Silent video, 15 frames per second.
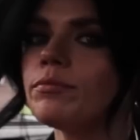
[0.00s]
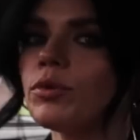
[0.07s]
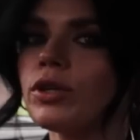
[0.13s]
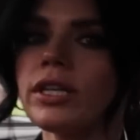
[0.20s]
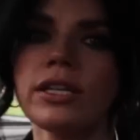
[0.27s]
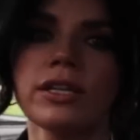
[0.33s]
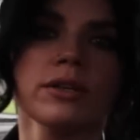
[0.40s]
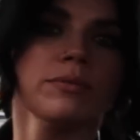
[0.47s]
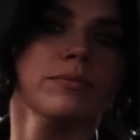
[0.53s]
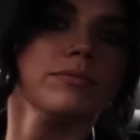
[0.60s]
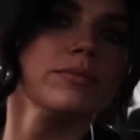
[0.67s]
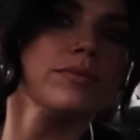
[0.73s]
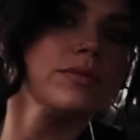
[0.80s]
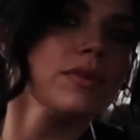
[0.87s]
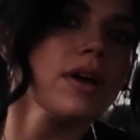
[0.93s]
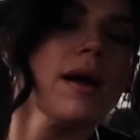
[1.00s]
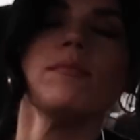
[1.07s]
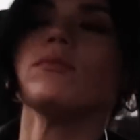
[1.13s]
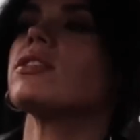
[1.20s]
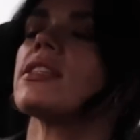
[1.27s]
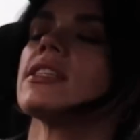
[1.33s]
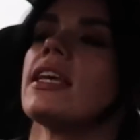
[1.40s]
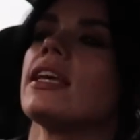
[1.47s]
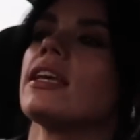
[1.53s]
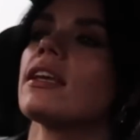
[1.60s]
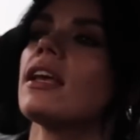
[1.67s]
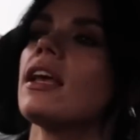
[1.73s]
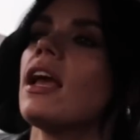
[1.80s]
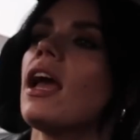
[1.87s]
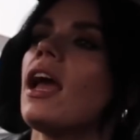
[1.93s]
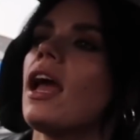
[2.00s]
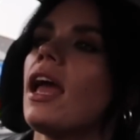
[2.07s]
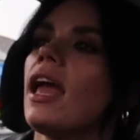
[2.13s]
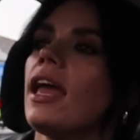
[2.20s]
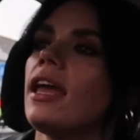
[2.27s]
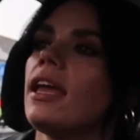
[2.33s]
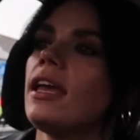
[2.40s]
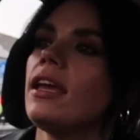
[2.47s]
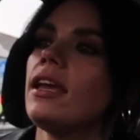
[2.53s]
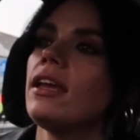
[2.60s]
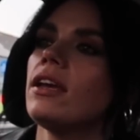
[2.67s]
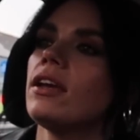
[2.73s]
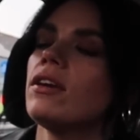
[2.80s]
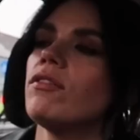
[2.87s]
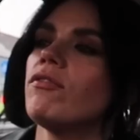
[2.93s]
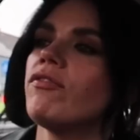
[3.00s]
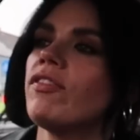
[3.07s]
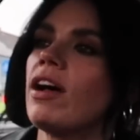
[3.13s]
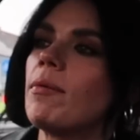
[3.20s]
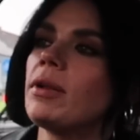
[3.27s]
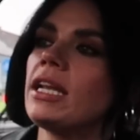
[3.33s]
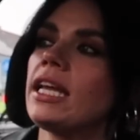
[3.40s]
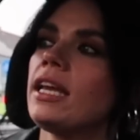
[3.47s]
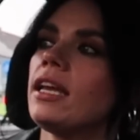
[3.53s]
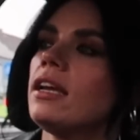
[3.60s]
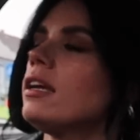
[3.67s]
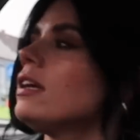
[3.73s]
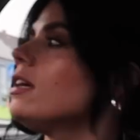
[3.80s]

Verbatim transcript: But you know, I'm just seeing a family